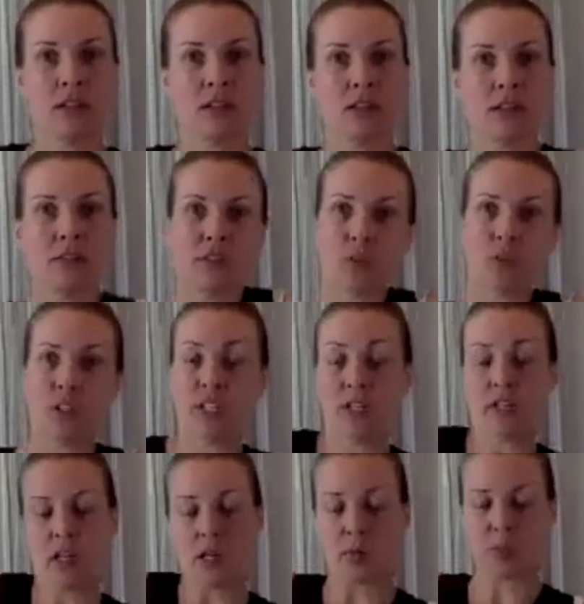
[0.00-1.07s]
If you need
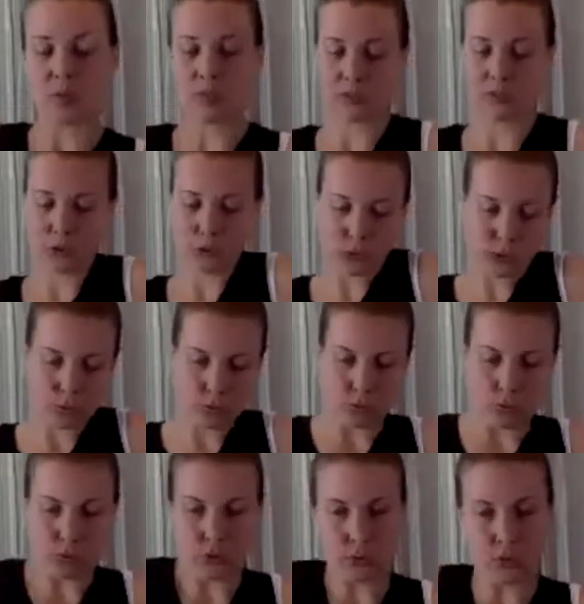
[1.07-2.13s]
a couple of shoulder
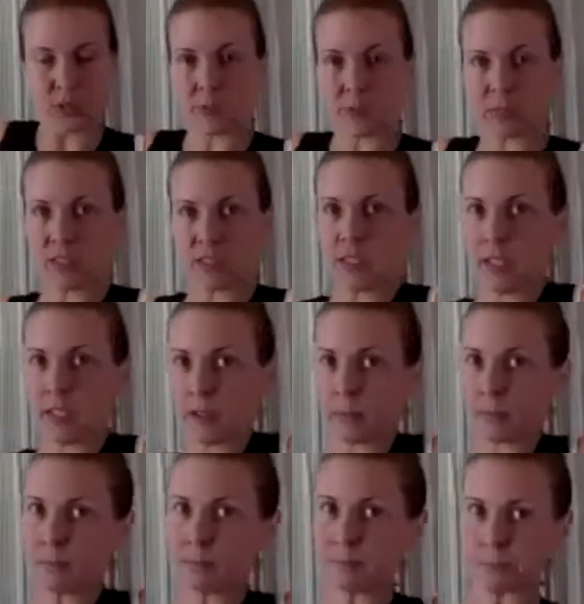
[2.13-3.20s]
rolls, you're welcome to take
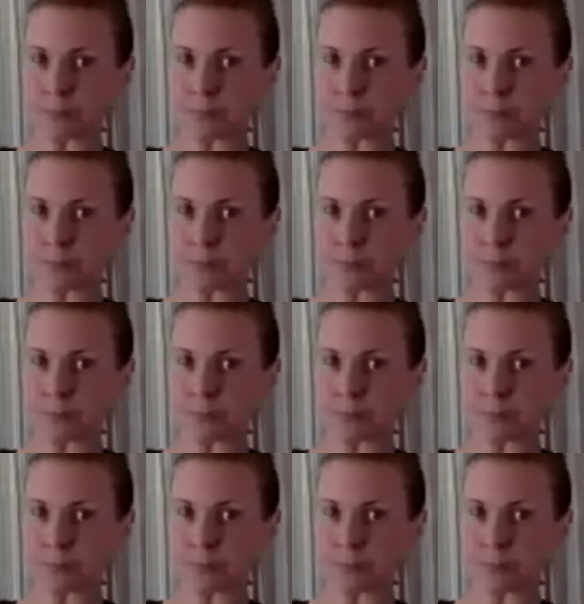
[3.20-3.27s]
them.